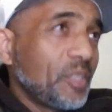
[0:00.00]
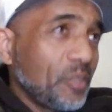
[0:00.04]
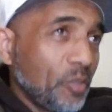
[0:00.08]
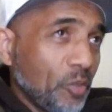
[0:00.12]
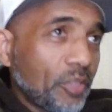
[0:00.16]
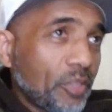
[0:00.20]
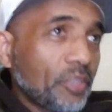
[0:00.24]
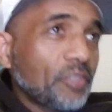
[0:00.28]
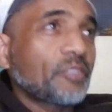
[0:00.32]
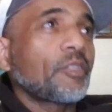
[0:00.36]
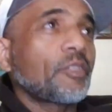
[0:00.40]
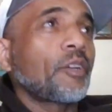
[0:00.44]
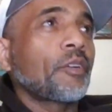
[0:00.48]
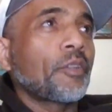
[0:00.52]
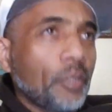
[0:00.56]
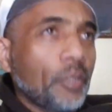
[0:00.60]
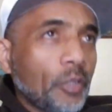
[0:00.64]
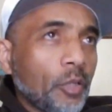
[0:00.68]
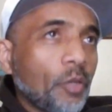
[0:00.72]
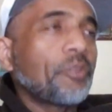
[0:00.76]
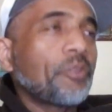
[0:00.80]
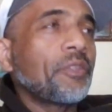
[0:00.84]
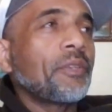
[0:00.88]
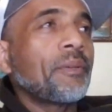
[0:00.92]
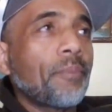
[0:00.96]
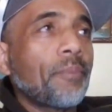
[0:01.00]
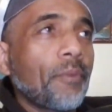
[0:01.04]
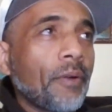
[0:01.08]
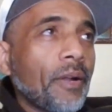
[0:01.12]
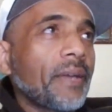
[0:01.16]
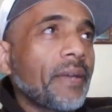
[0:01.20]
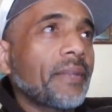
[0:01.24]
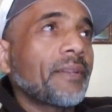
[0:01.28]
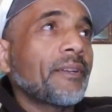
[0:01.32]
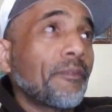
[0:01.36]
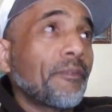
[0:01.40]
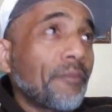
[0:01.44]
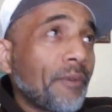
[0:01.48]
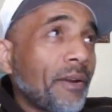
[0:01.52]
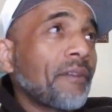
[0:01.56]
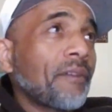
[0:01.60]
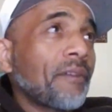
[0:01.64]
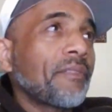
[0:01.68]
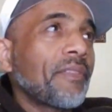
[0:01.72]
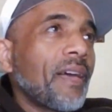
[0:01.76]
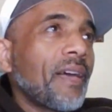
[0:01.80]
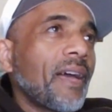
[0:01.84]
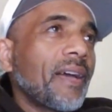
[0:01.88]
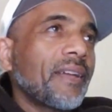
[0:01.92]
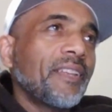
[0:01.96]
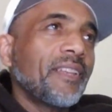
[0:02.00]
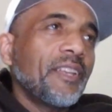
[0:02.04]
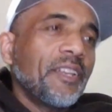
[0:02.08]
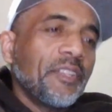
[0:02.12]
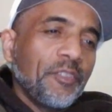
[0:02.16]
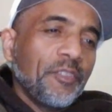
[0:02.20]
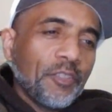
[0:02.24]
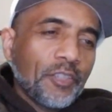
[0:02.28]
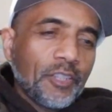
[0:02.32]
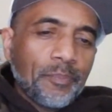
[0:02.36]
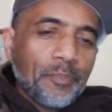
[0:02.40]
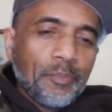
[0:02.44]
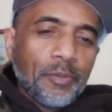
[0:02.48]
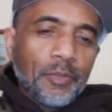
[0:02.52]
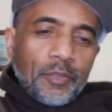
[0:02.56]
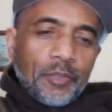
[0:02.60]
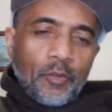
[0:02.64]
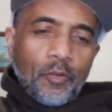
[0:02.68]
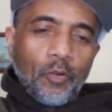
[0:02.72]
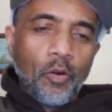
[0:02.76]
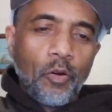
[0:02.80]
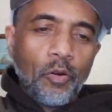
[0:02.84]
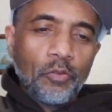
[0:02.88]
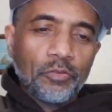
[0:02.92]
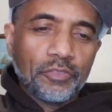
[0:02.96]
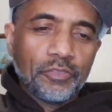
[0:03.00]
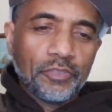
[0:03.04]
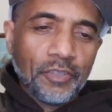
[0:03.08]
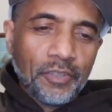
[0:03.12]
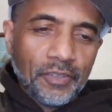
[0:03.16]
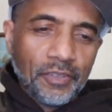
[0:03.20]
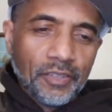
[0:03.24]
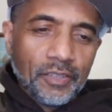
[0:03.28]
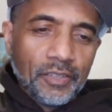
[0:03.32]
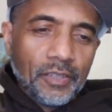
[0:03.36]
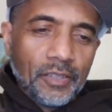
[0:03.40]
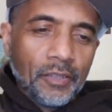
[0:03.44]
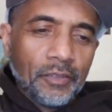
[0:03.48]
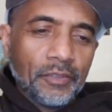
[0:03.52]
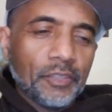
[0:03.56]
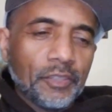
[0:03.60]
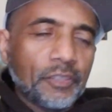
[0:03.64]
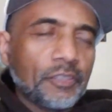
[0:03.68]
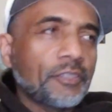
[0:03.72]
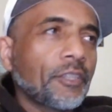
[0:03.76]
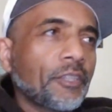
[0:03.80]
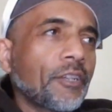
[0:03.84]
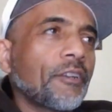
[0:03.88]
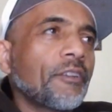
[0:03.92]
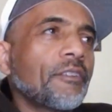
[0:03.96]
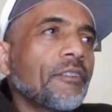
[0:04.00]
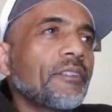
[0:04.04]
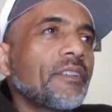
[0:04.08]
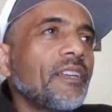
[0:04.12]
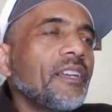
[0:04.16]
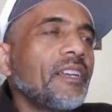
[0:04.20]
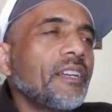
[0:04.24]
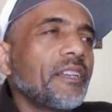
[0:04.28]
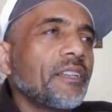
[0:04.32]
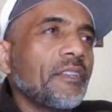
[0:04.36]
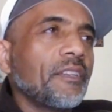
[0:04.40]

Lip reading: You can start a clothing brand around that. You could put quotes on the shirt.